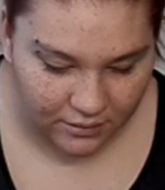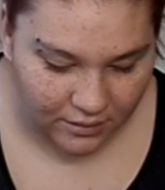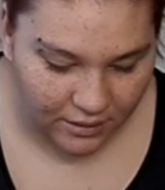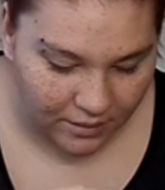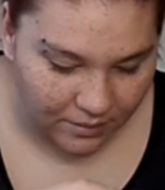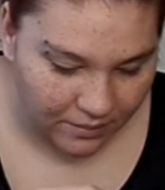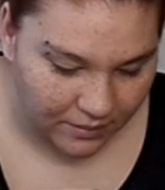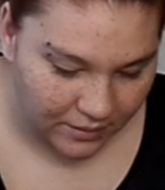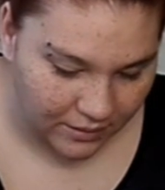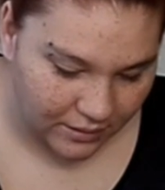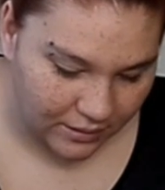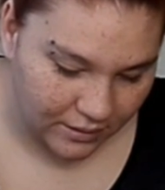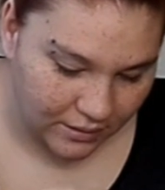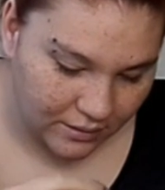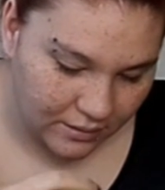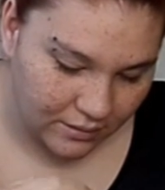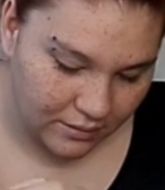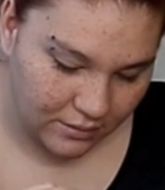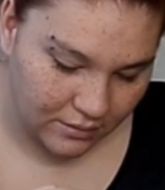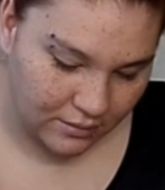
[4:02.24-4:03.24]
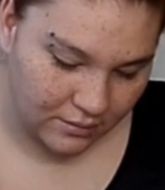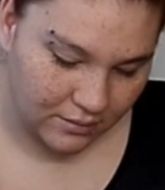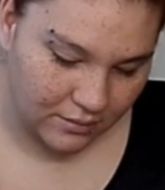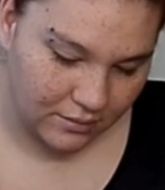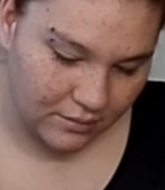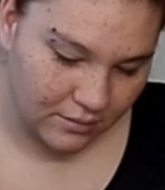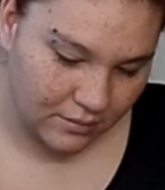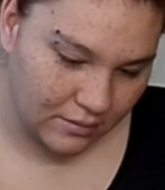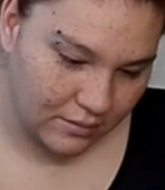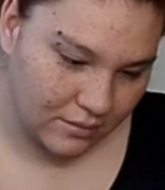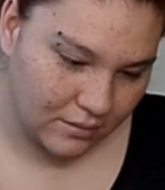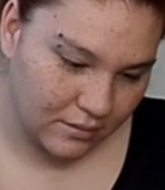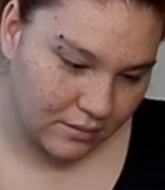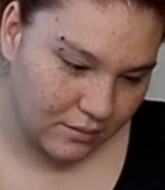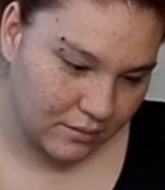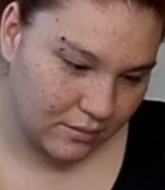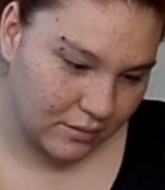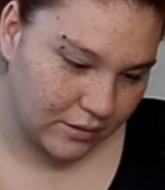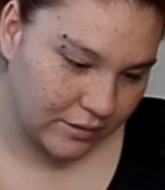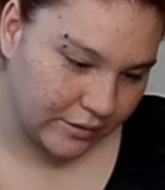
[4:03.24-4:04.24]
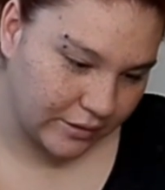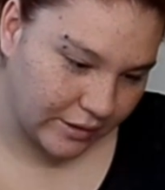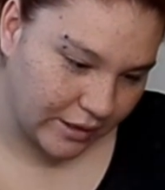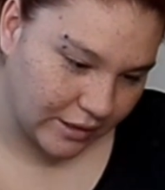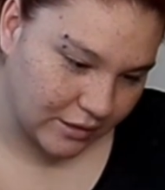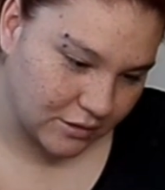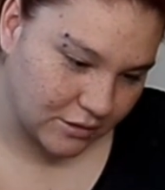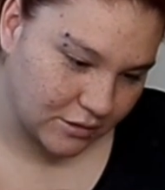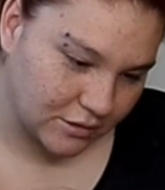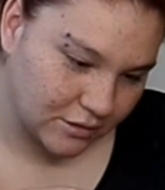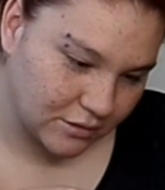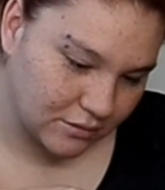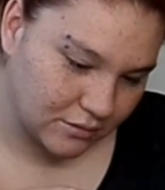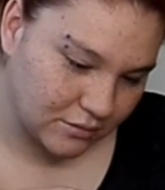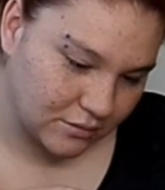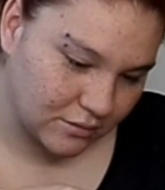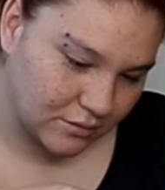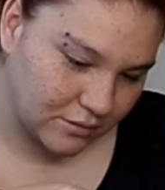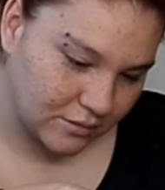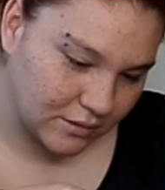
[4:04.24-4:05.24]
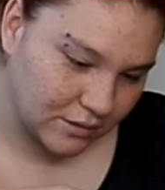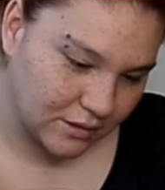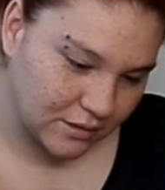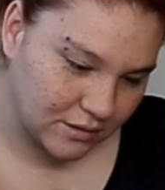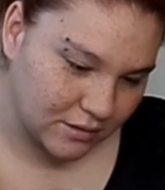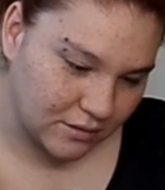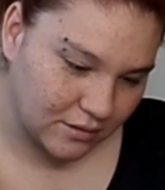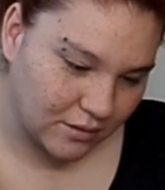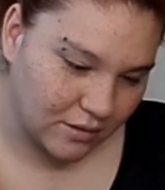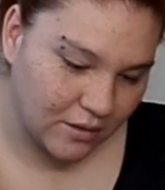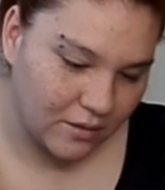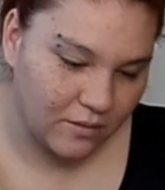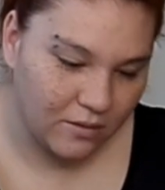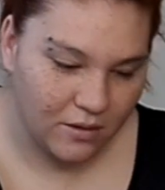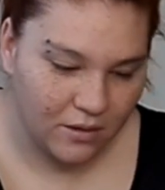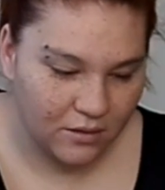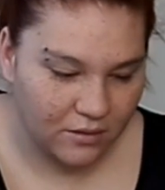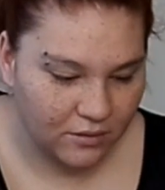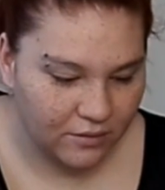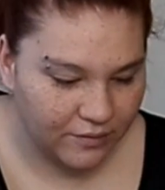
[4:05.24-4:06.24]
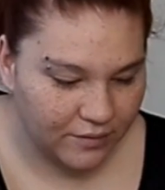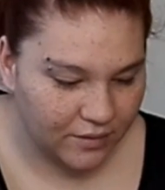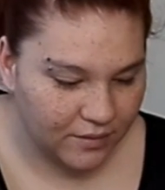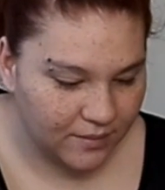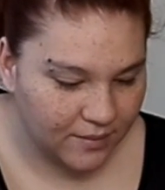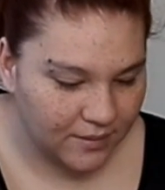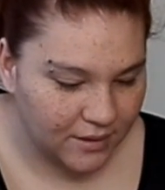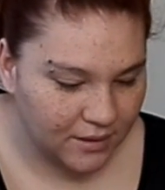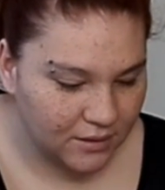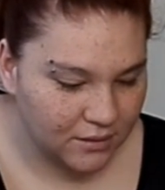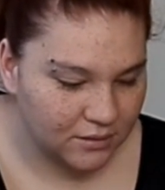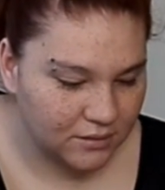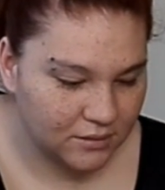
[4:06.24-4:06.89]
cup in there. Our catcher, so it doesn't go all over the place.